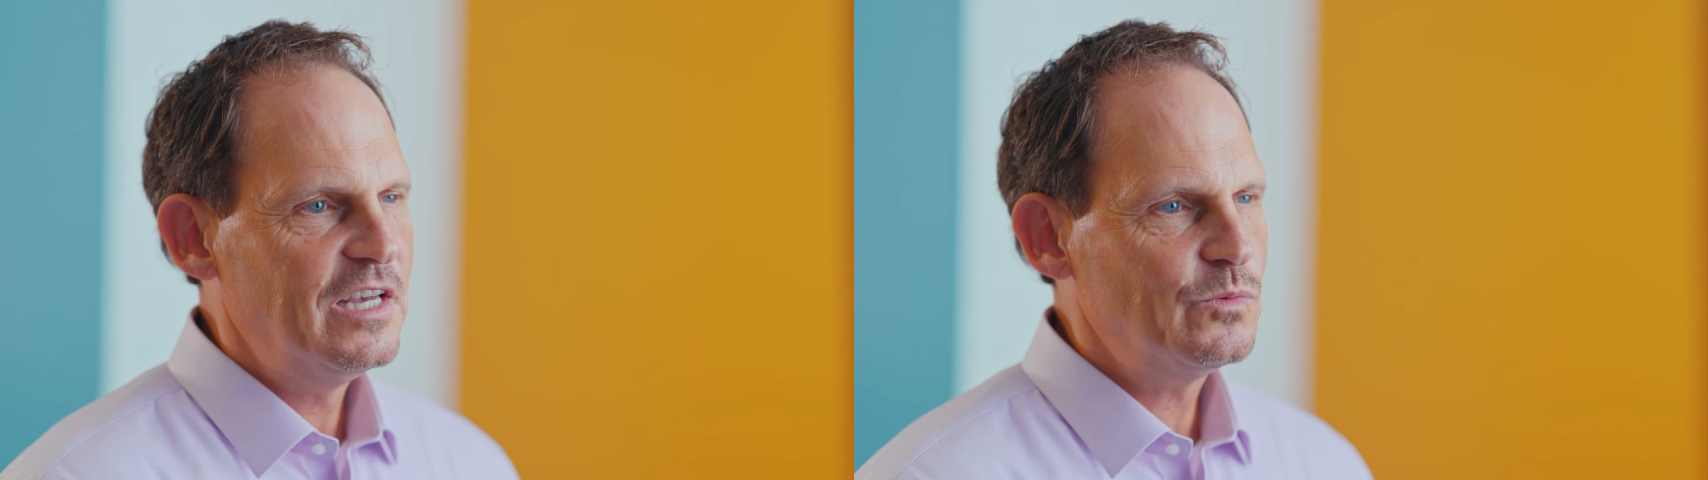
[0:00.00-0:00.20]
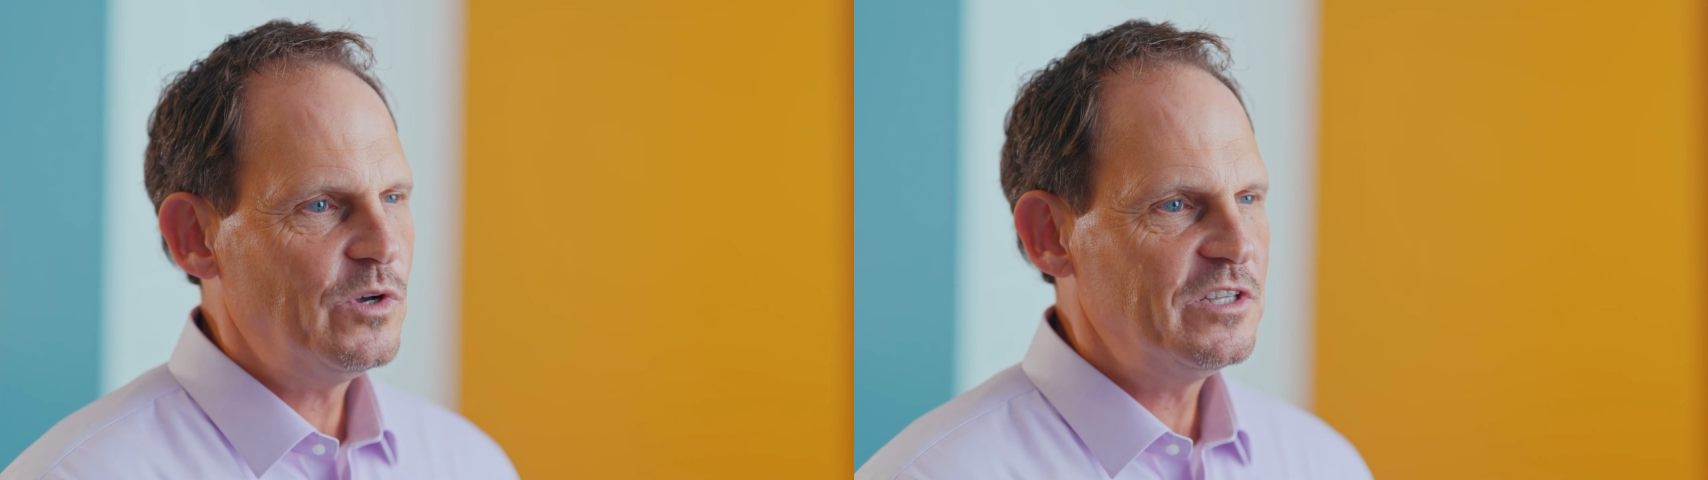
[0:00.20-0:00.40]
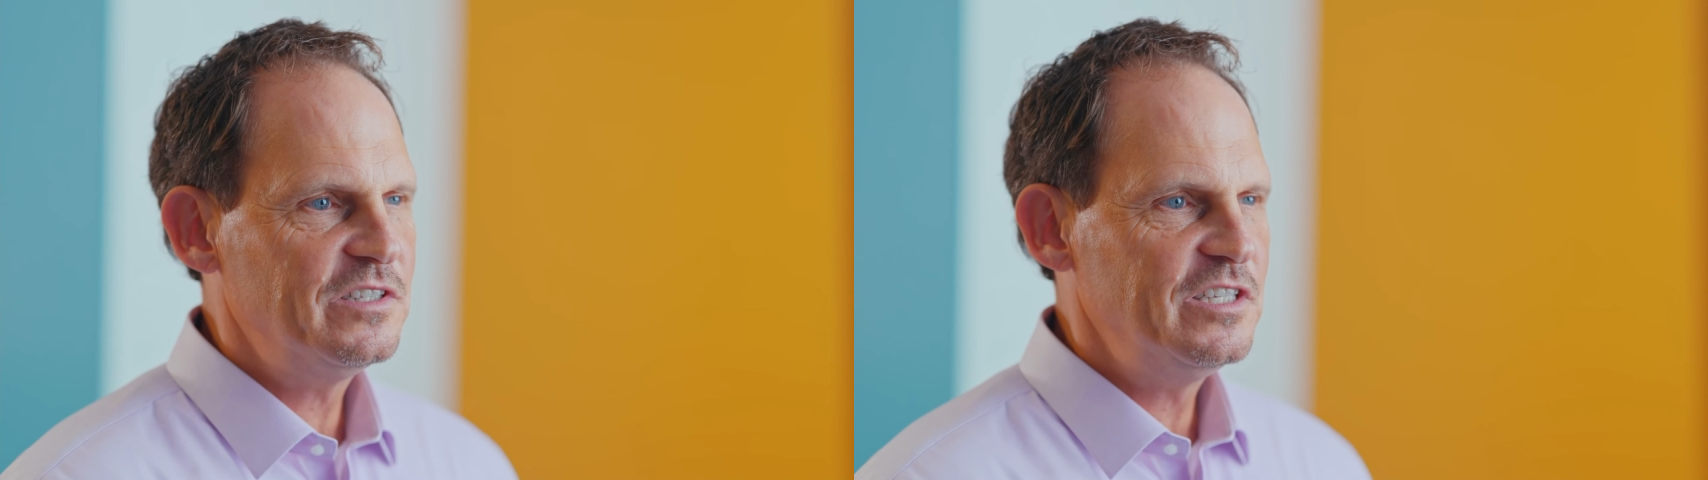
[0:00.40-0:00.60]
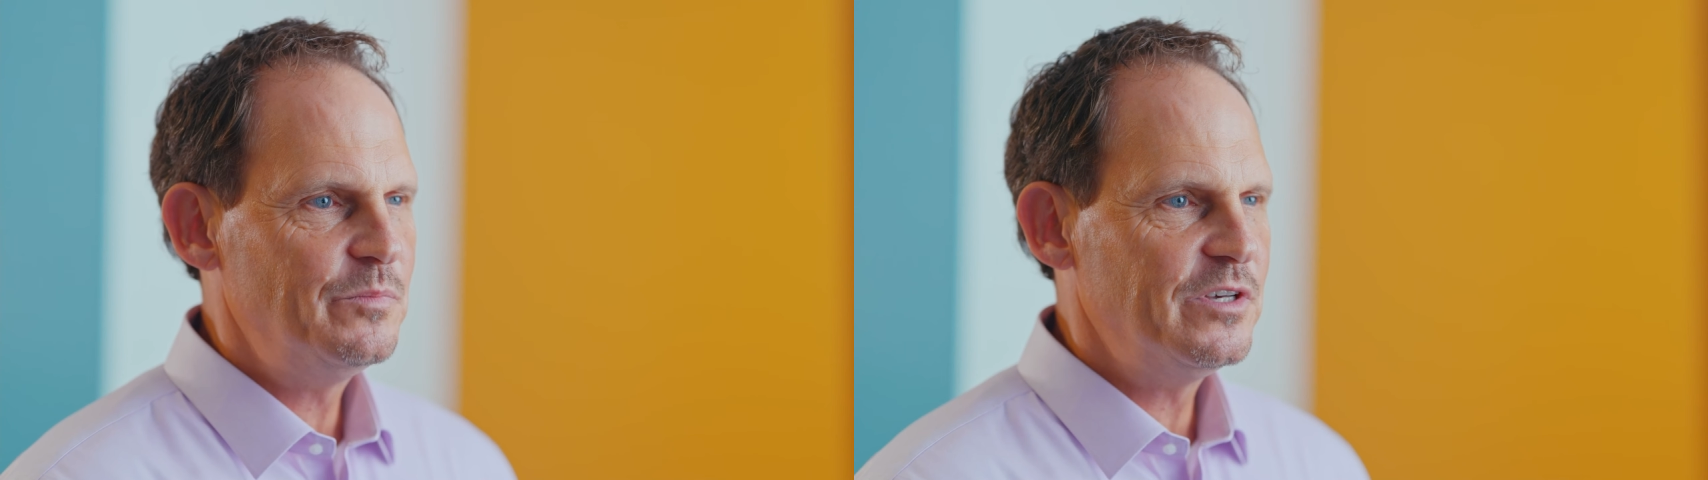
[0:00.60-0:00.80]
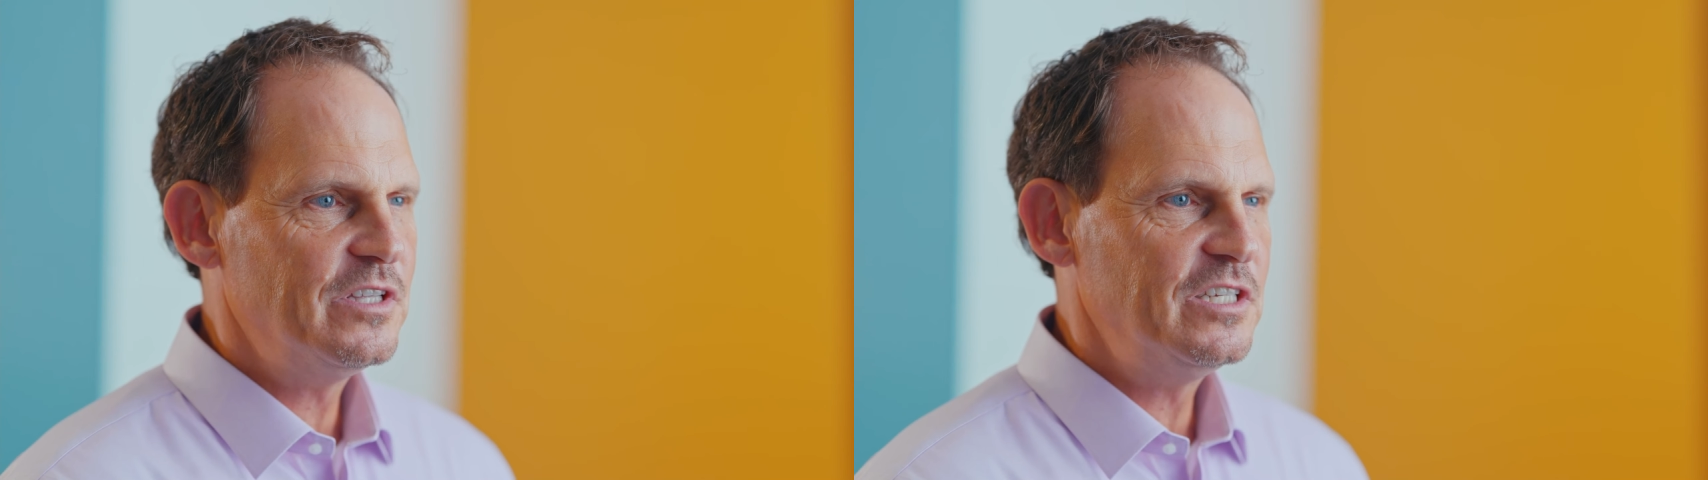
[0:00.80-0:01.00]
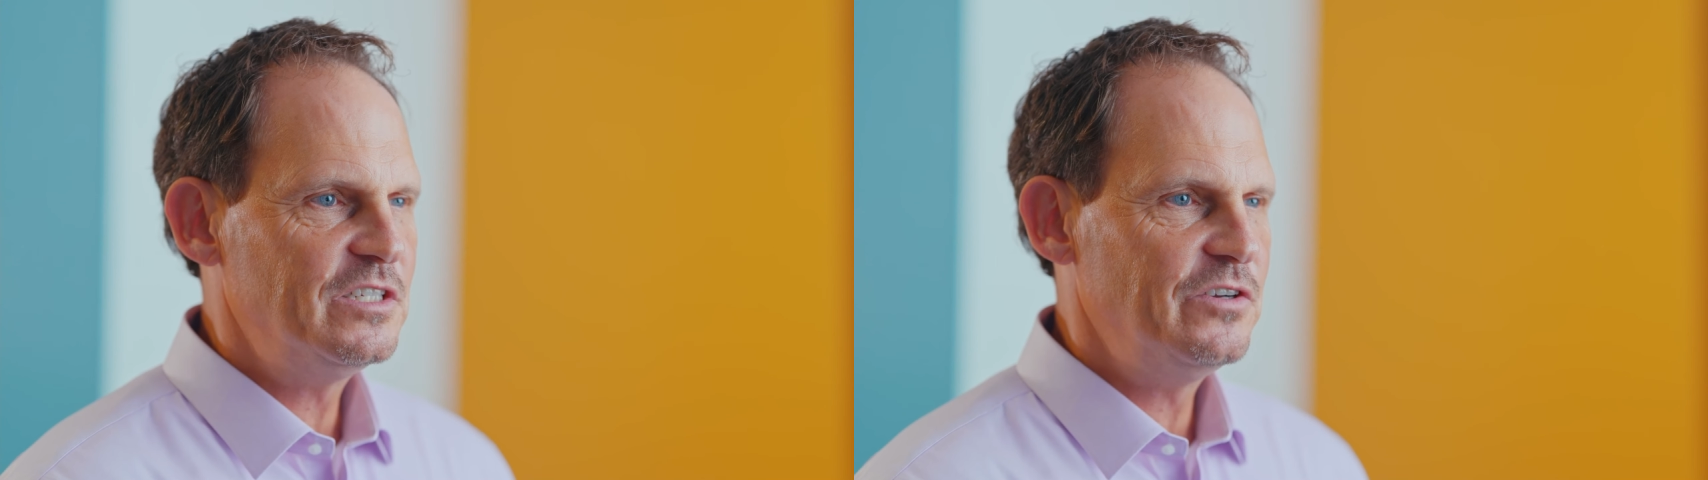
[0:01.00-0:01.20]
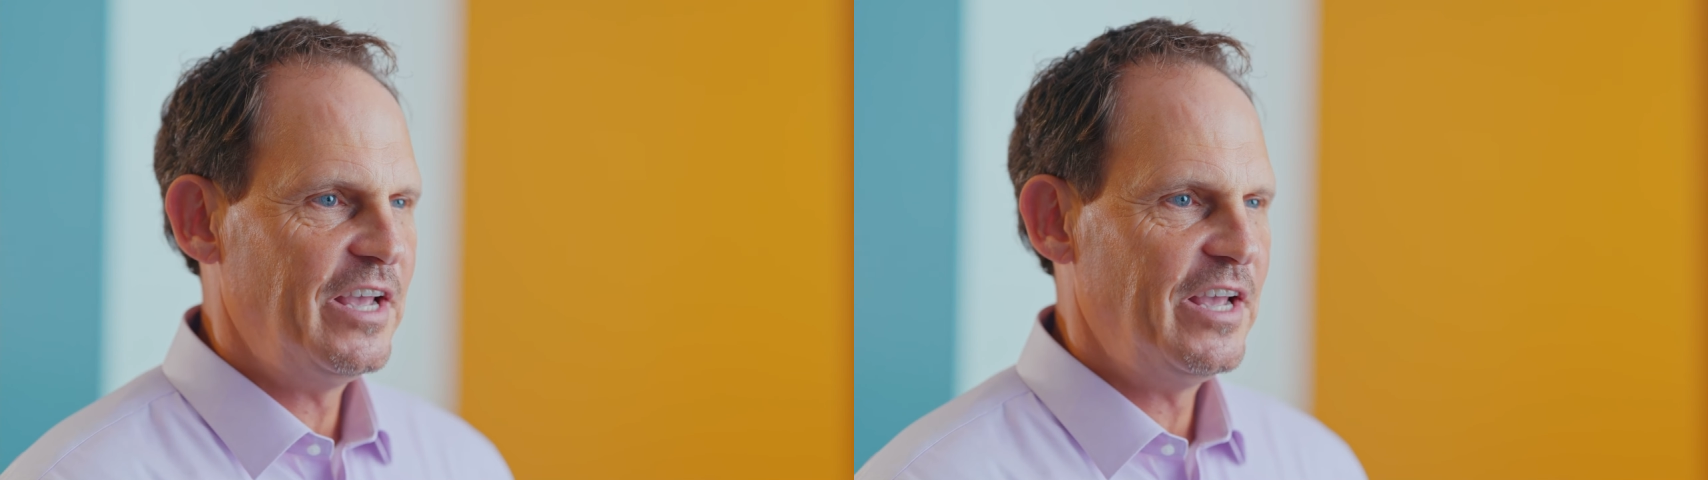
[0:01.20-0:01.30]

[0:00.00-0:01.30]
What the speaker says: as well as the ability to